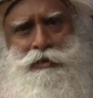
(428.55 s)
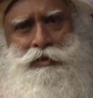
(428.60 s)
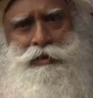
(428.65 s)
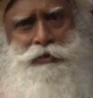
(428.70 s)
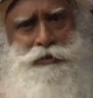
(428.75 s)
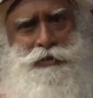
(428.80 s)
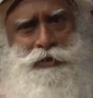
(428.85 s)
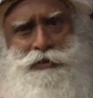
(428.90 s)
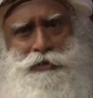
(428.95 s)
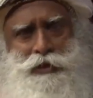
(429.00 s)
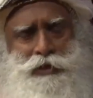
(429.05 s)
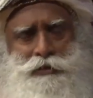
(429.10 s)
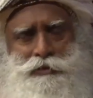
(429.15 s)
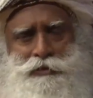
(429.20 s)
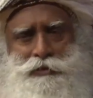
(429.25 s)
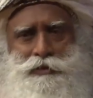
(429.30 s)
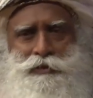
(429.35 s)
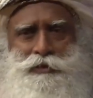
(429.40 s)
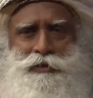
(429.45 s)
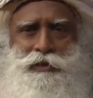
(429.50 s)
He says,
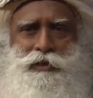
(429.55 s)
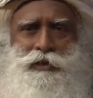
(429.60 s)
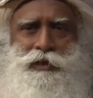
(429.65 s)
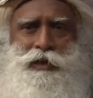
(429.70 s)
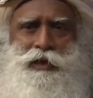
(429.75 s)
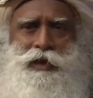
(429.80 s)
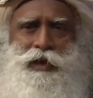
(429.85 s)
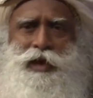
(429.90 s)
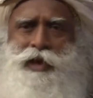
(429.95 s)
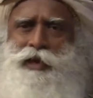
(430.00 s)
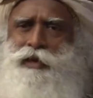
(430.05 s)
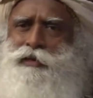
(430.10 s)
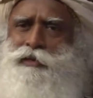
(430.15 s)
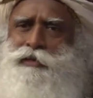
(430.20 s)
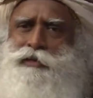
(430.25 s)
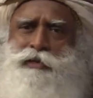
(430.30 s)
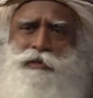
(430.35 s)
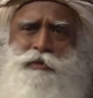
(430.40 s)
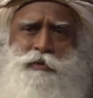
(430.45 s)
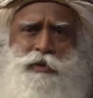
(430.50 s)
yes.
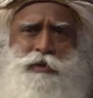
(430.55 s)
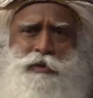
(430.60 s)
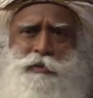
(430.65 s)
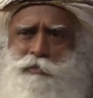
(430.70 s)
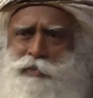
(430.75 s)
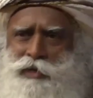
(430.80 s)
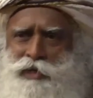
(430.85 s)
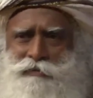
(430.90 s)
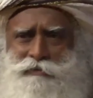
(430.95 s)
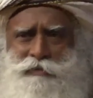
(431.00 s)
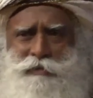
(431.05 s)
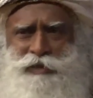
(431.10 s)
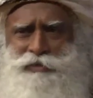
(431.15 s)
I didn't want to believe him.